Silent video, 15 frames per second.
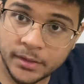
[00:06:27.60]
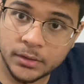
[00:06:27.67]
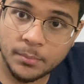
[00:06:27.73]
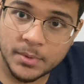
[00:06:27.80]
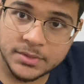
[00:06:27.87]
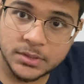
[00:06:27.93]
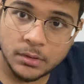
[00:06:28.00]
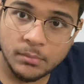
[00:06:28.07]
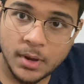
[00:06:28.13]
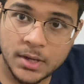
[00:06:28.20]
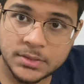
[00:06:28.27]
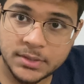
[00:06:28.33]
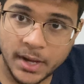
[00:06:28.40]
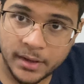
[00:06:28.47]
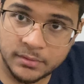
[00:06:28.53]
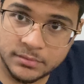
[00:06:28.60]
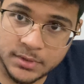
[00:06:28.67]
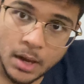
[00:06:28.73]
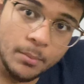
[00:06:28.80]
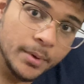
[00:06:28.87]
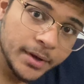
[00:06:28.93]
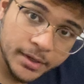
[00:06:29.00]
the muscle mass and
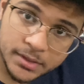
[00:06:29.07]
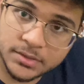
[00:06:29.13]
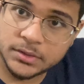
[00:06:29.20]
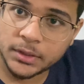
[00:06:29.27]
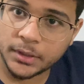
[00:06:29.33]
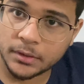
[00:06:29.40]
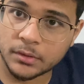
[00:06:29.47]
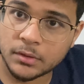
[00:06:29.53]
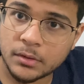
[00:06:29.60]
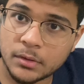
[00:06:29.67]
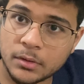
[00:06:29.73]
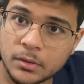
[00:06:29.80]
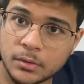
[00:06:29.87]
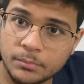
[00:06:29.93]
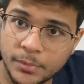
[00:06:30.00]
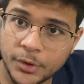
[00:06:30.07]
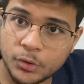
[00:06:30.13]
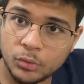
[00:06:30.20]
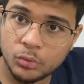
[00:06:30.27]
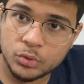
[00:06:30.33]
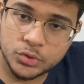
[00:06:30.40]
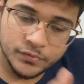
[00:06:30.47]
simultaneously make you lose